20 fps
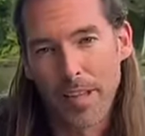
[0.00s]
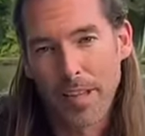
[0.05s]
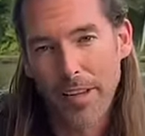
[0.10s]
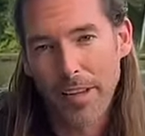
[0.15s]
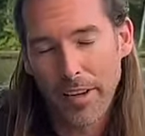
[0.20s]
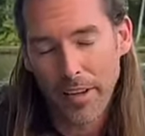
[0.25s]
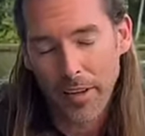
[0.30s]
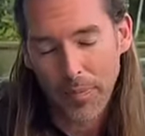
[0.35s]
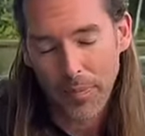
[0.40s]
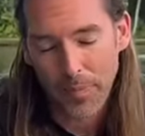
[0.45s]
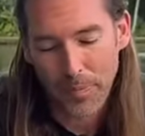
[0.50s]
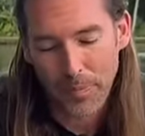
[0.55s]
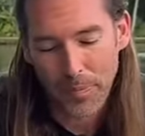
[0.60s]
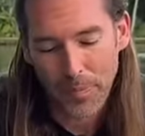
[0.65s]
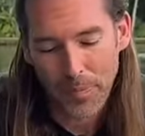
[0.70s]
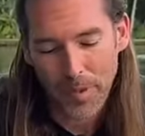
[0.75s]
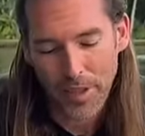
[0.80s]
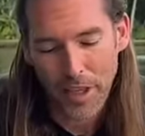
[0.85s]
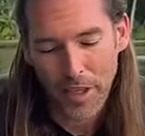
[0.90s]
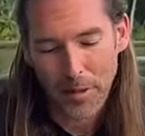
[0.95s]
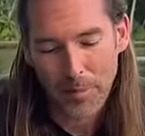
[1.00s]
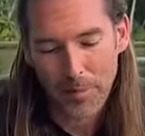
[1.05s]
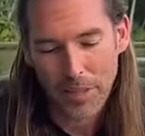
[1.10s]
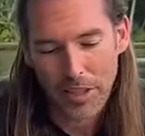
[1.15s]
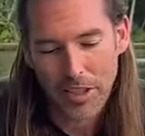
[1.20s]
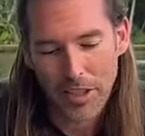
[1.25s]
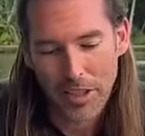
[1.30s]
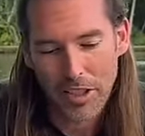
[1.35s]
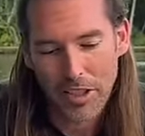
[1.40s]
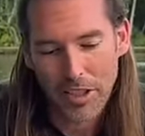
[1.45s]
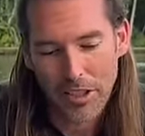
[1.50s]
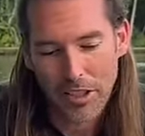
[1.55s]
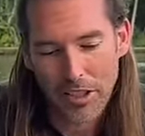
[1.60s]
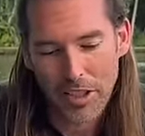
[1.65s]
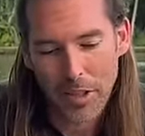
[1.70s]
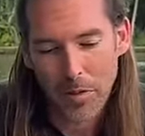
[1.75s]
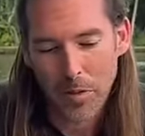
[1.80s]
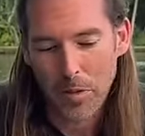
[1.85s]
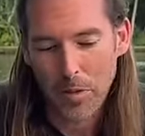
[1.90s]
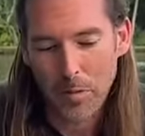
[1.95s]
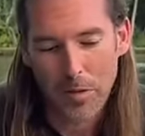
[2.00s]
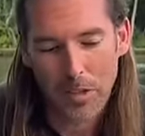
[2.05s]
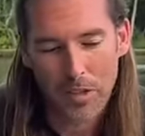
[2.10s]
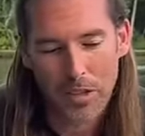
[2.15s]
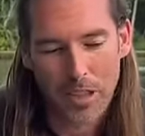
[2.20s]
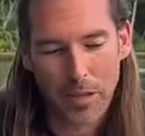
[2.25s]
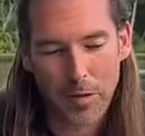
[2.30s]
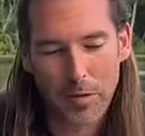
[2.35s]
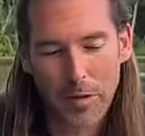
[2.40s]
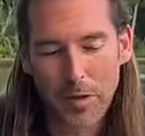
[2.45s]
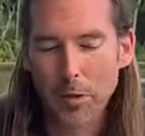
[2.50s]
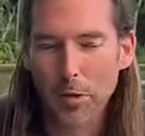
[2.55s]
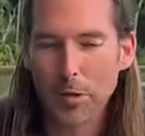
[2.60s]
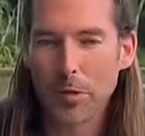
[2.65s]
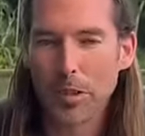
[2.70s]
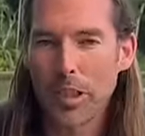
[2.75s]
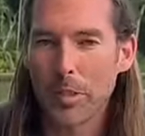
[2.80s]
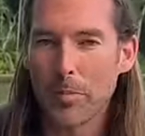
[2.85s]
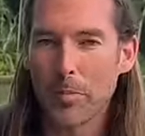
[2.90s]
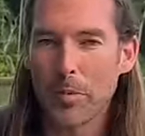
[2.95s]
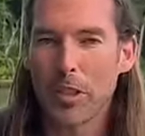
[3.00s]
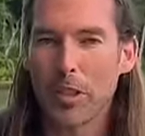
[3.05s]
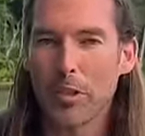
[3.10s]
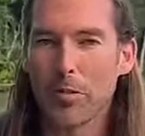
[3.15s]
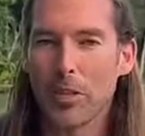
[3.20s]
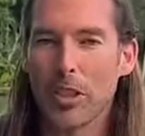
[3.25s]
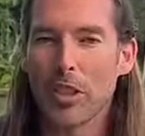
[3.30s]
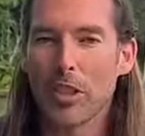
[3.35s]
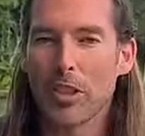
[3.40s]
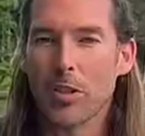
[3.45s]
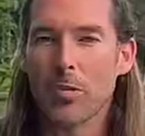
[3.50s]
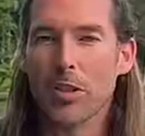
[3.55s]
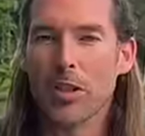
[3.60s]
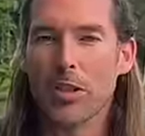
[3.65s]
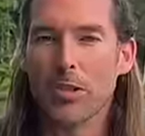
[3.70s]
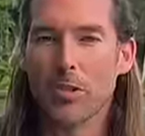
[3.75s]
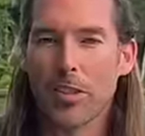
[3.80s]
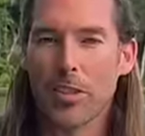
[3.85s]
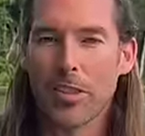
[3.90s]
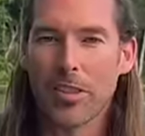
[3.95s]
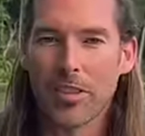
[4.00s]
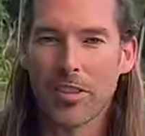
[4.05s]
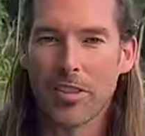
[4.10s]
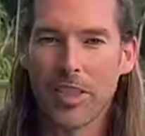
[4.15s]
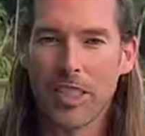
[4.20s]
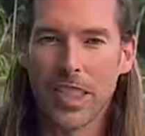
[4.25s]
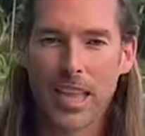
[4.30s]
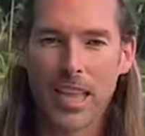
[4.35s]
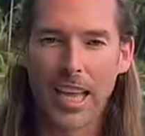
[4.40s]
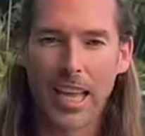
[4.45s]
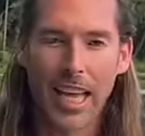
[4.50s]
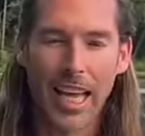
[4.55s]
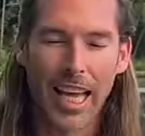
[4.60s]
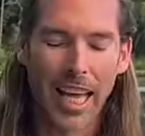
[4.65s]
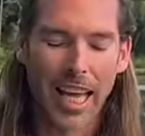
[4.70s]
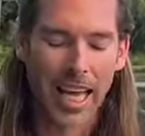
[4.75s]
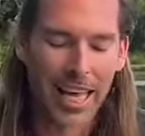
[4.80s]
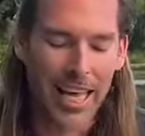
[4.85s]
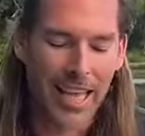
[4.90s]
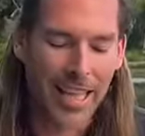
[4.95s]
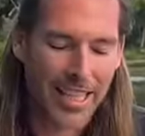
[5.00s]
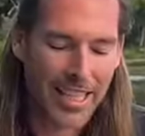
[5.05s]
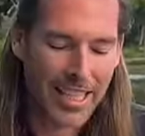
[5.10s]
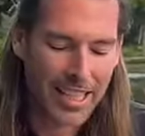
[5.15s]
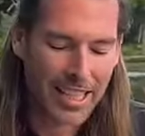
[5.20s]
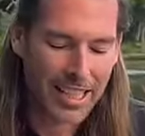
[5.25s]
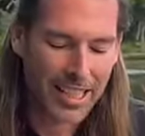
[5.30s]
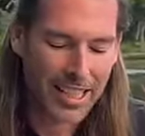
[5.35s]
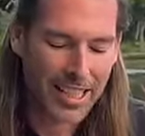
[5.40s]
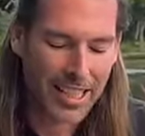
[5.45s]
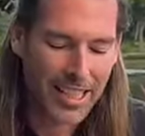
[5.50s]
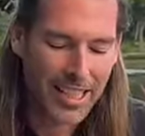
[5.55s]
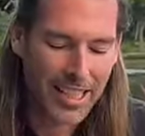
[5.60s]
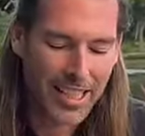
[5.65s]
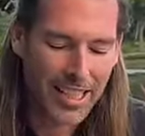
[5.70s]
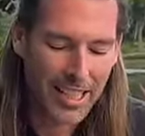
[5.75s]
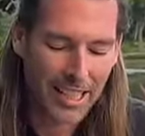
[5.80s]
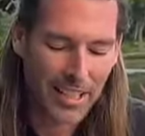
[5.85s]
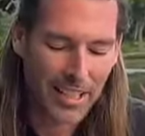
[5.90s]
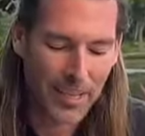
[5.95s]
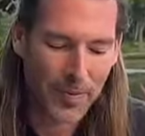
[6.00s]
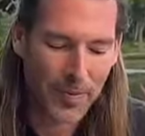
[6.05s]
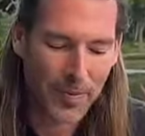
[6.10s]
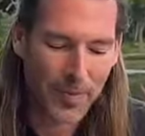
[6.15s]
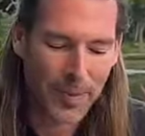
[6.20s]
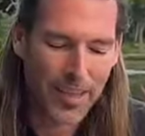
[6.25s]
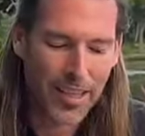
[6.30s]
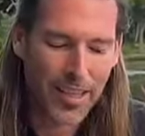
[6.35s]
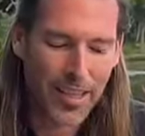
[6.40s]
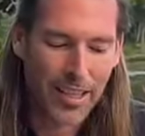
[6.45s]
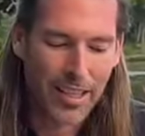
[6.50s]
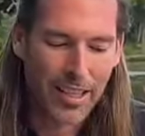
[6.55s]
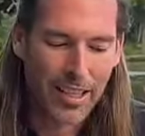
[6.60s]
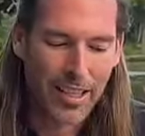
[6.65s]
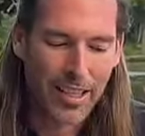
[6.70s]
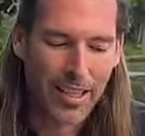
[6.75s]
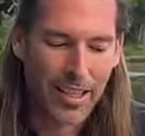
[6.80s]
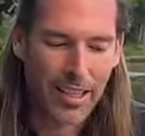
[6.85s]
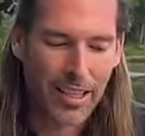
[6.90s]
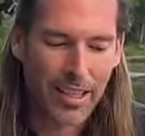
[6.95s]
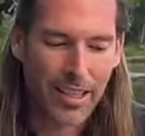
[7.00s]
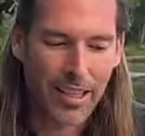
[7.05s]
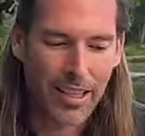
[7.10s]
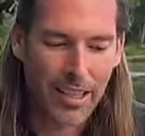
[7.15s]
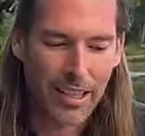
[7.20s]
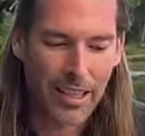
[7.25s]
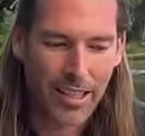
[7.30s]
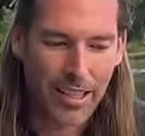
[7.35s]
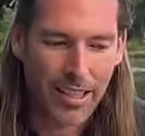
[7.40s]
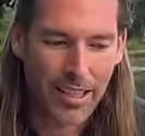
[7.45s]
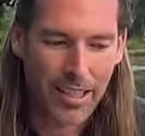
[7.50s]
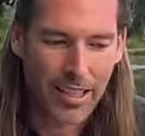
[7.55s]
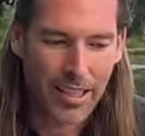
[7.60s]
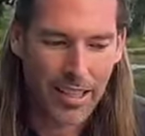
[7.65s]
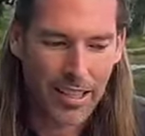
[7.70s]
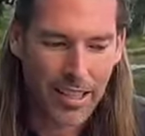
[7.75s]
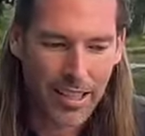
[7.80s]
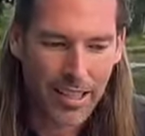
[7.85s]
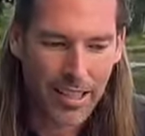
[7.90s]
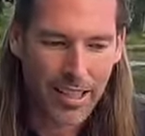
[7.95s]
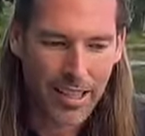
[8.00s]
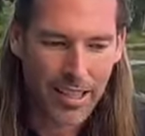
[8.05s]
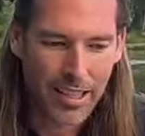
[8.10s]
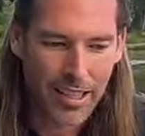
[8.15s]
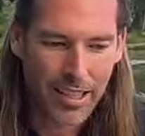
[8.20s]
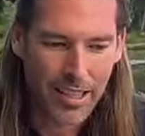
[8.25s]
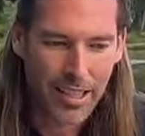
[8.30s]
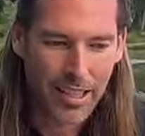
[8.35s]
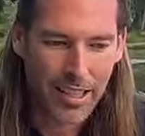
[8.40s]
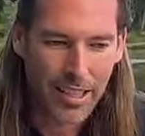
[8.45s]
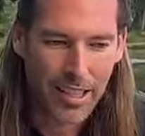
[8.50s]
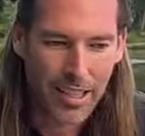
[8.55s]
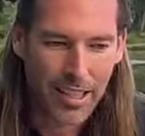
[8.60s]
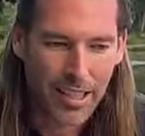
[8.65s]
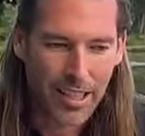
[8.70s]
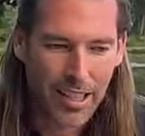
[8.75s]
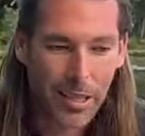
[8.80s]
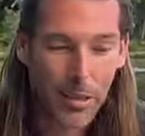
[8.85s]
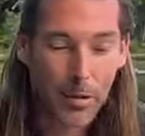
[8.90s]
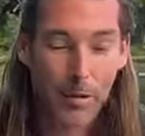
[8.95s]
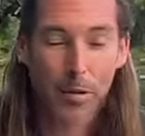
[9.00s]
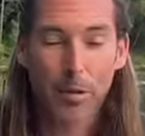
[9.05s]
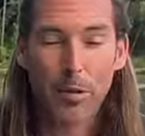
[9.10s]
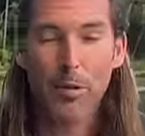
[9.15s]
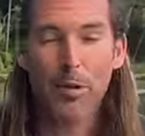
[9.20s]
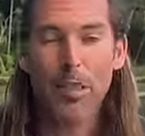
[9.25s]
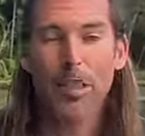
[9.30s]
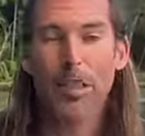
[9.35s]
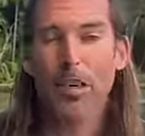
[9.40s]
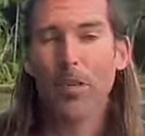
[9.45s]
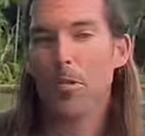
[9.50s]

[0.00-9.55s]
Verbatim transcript: Um, that particular gentleman was kind of an old hippie, very smart fellow, and um, the the frequency of